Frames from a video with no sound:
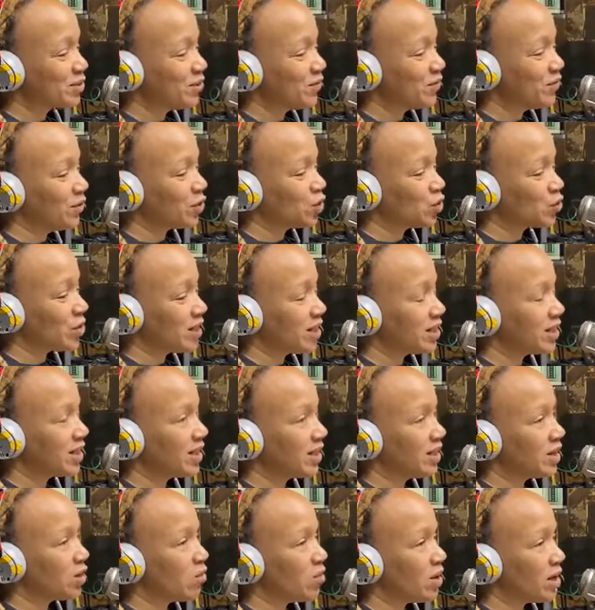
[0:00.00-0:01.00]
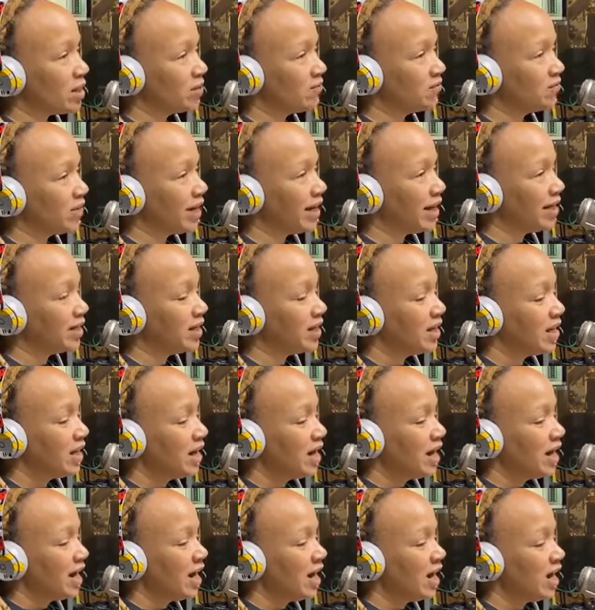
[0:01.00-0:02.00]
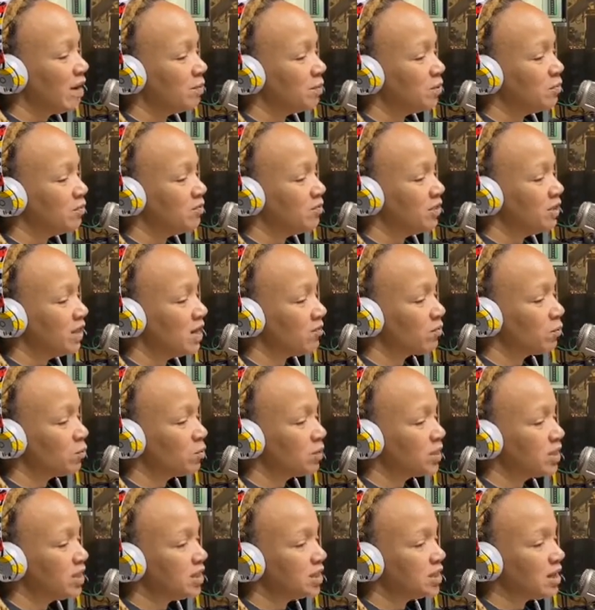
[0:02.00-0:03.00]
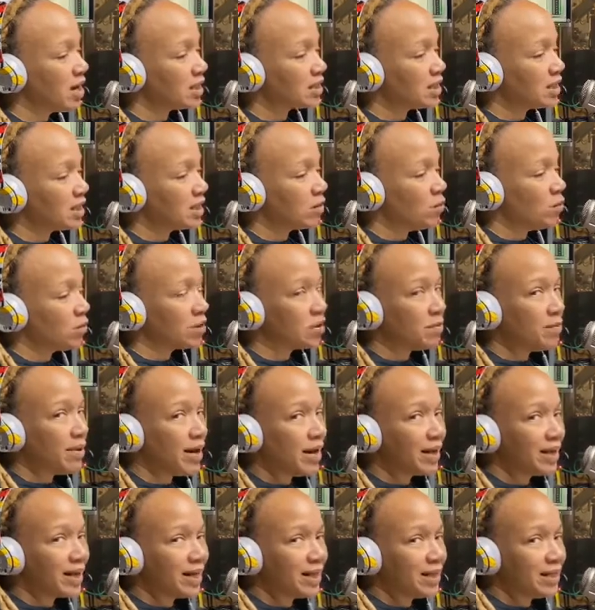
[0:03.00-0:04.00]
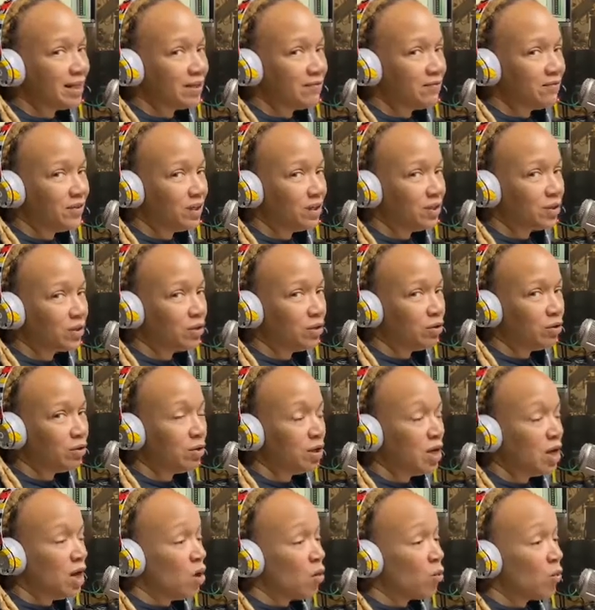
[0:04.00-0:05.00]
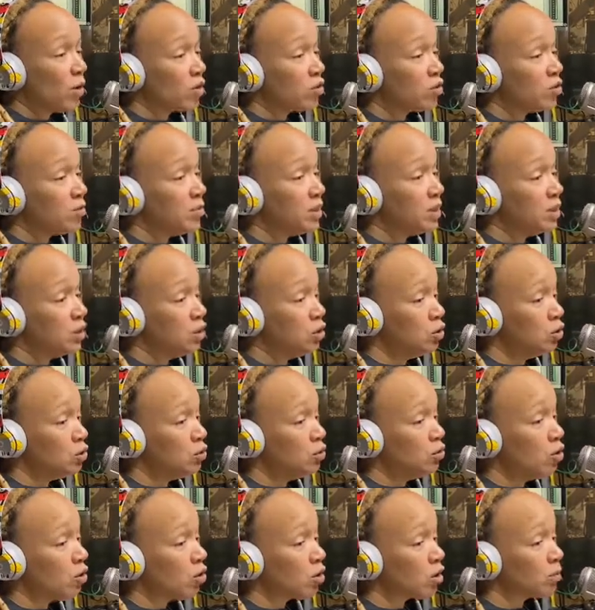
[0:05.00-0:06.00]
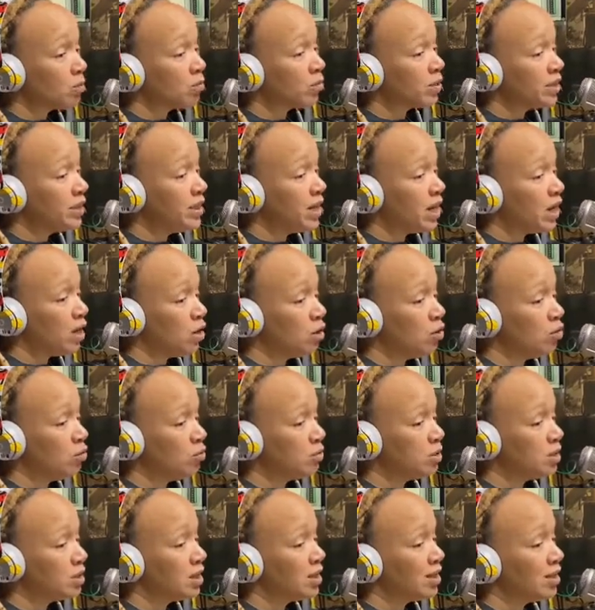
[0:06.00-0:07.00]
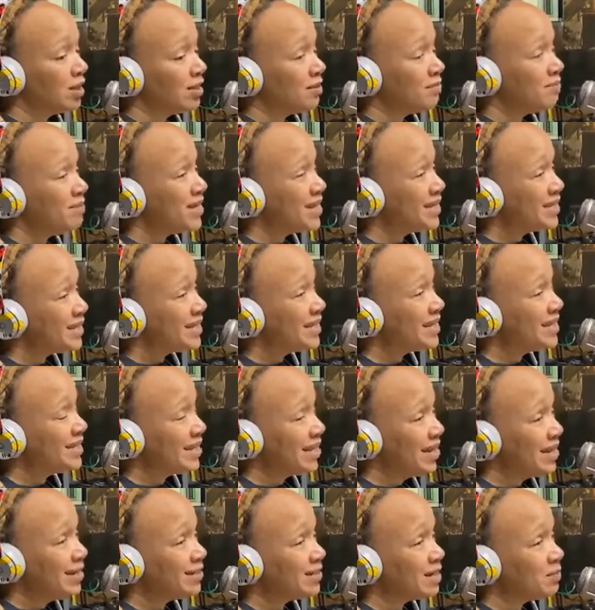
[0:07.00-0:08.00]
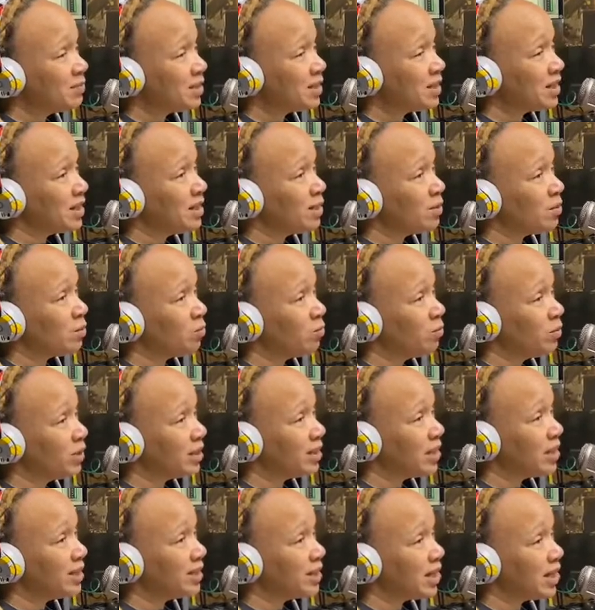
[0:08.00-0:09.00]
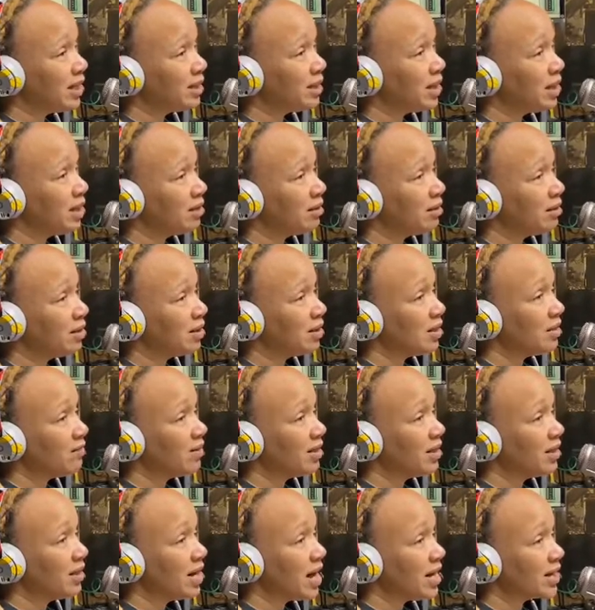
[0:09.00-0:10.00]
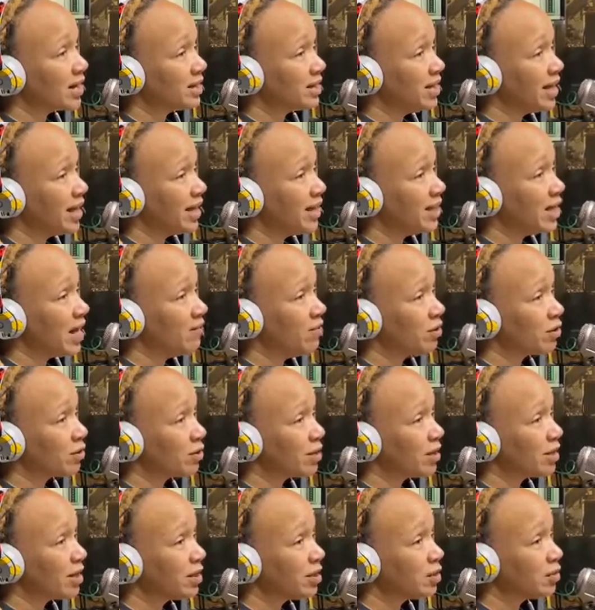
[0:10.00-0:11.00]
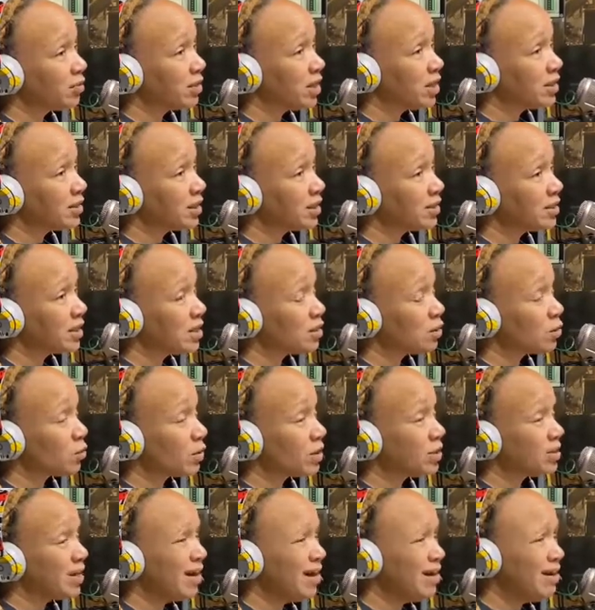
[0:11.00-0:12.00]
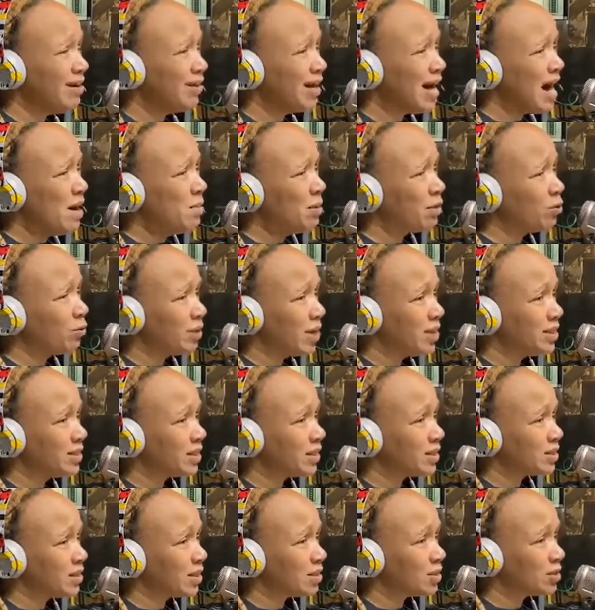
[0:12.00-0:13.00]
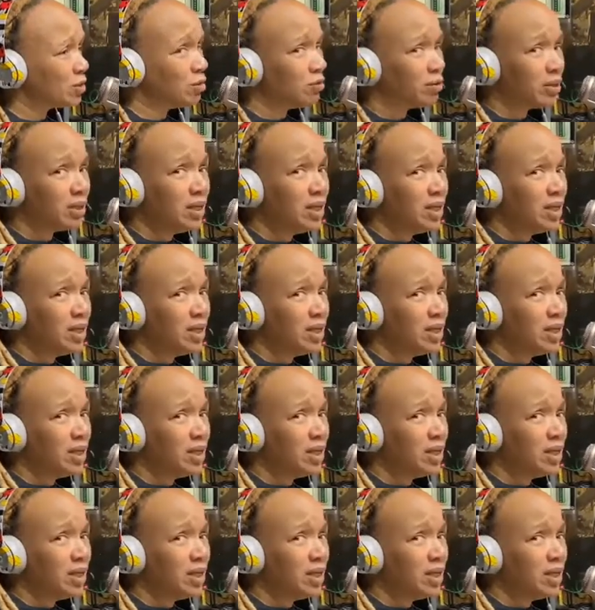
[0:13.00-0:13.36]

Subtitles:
if you're trying to get qualified, you've never really talked to anyone about getting a vehicle, whether it be new or pre-owned, Big D and HW Kia really take care of a lot of that. I've heard a lot of great success stories. Hell, I'm a great success story. I